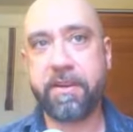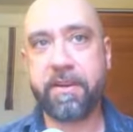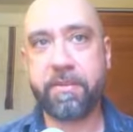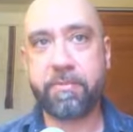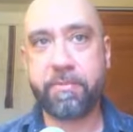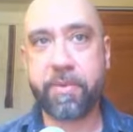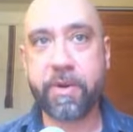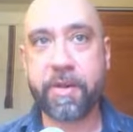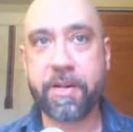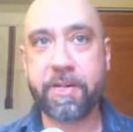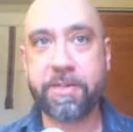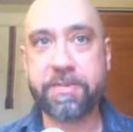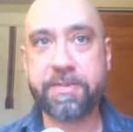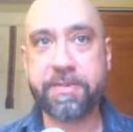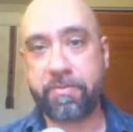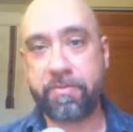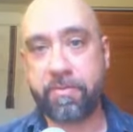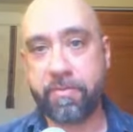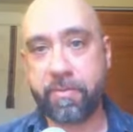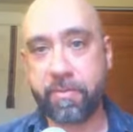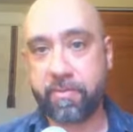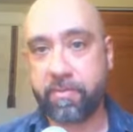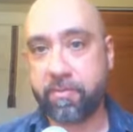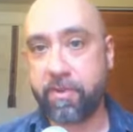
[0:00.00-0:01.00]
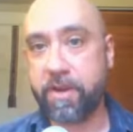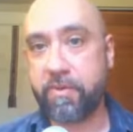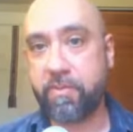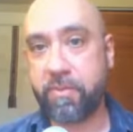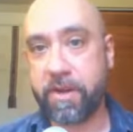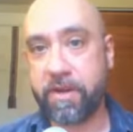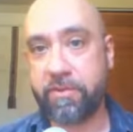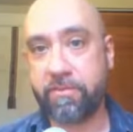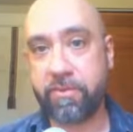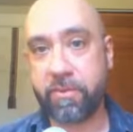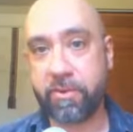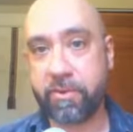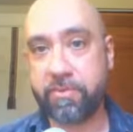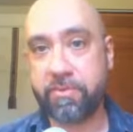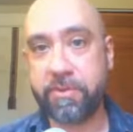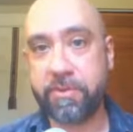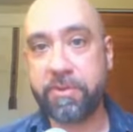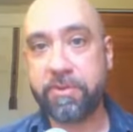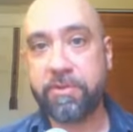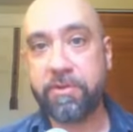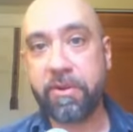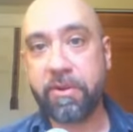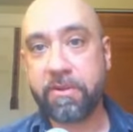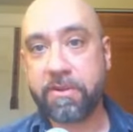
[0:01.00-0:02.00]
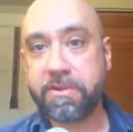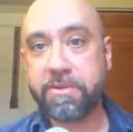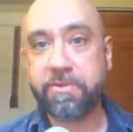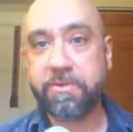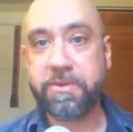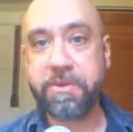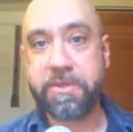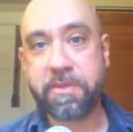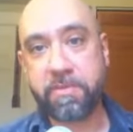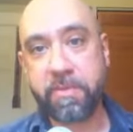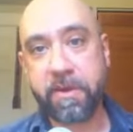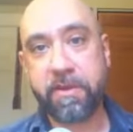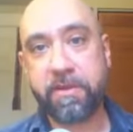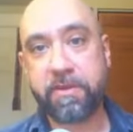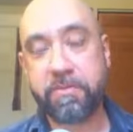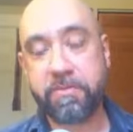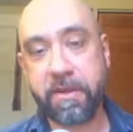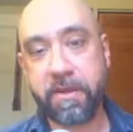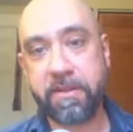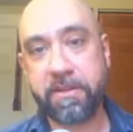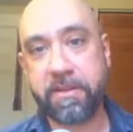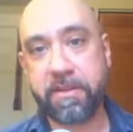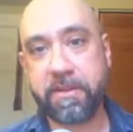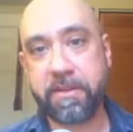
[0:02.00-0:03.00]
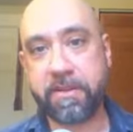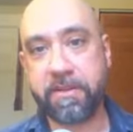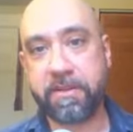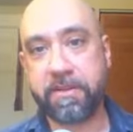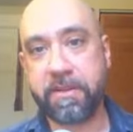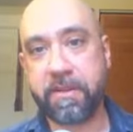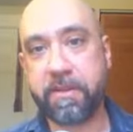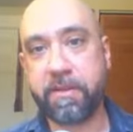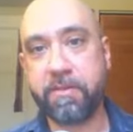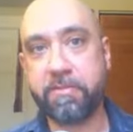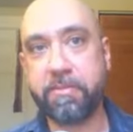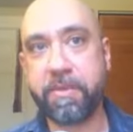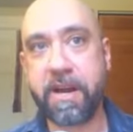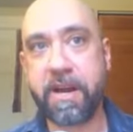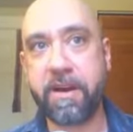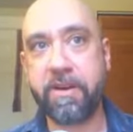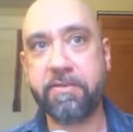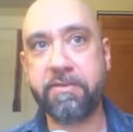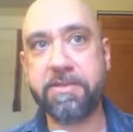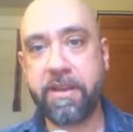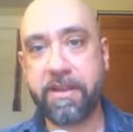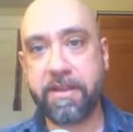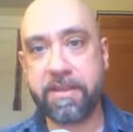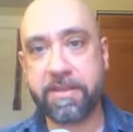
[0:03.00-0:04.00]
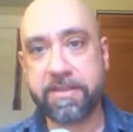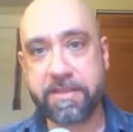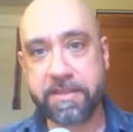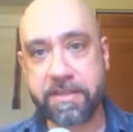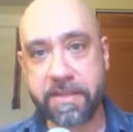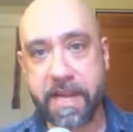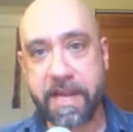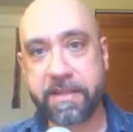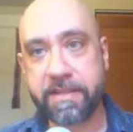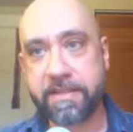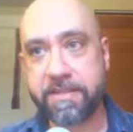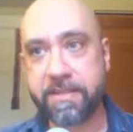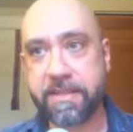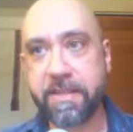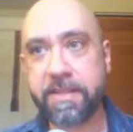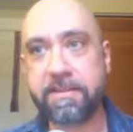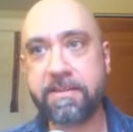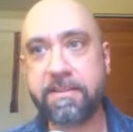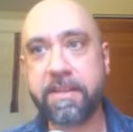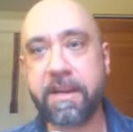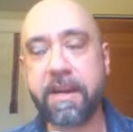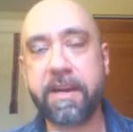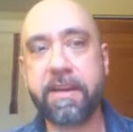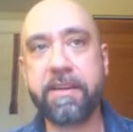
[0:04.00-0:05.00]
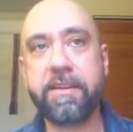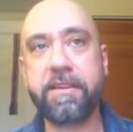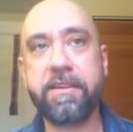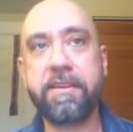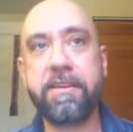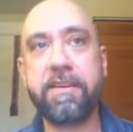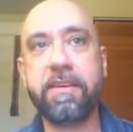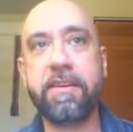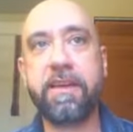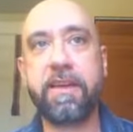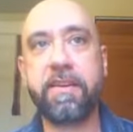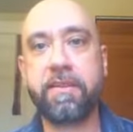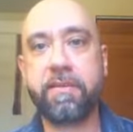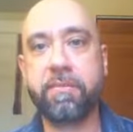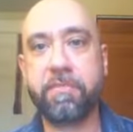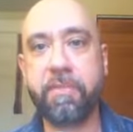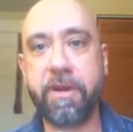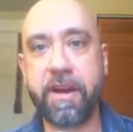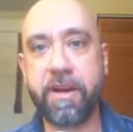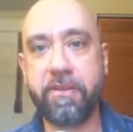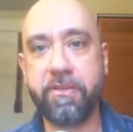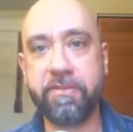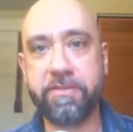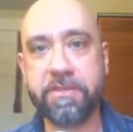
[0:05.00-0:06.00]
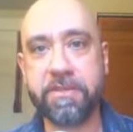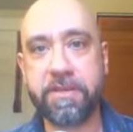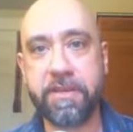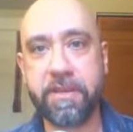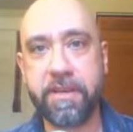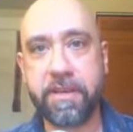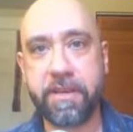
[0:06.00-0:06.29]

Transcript: but Red, White, and Royal Blue also is about America and about status anxiety and about